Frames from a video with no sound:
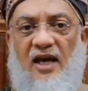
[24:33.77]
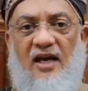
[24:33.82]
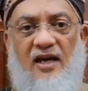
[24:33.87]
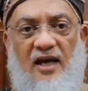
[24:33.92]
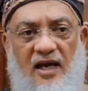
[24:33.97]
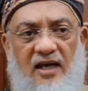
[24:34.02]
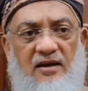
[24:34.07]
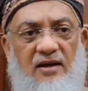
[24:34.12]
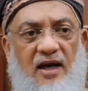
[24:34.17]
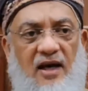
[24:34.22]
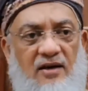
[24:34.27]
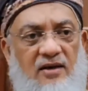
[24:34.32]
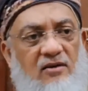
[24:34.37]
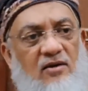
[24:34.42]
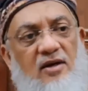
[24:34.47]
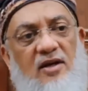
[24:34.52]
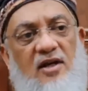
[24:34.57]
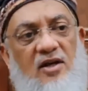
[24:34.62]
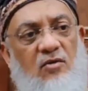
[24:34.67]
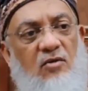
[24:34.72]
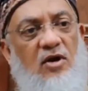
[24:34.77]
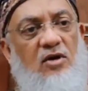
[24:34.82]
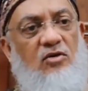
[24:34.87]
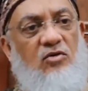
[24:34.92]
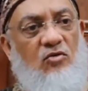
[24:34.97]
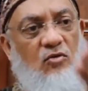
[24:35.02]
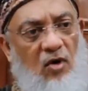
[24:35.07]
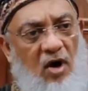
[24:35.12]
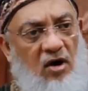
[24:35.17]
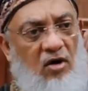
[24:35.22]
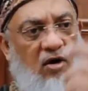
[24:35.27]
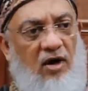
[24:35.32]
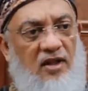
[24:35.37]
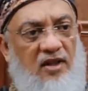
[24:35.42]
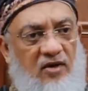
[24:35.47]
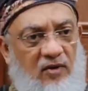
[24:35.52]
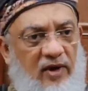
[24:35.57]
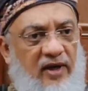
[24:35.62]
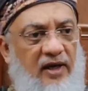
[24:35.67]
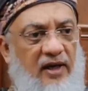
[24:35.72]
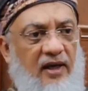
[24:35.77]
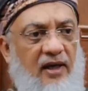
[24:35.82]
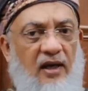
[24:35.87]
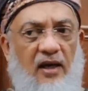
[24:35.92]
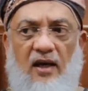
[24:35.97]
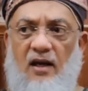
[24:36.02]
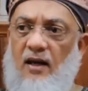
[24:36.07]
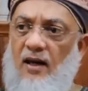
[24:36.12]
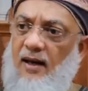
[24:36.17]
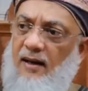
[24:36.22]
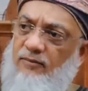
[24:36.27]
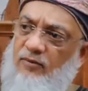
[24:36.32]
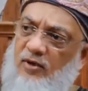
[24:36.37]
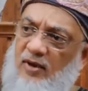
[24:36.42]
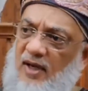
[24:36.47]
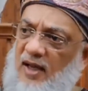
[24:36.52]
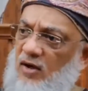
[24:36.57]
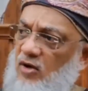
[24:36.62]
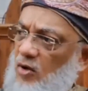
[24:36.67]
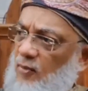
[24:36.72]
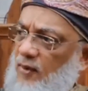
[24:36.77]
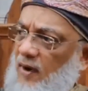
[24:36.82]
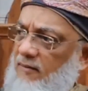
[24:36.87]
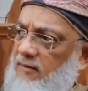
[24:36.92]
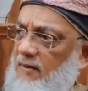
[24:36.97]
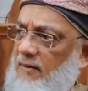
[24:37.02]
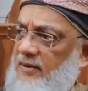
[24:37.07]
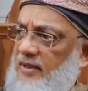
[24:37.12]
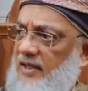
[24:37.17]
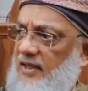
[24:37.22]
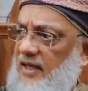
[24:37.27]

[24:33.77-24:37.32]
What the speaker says: I really want to walk all the way, alhamdulillah, no problem.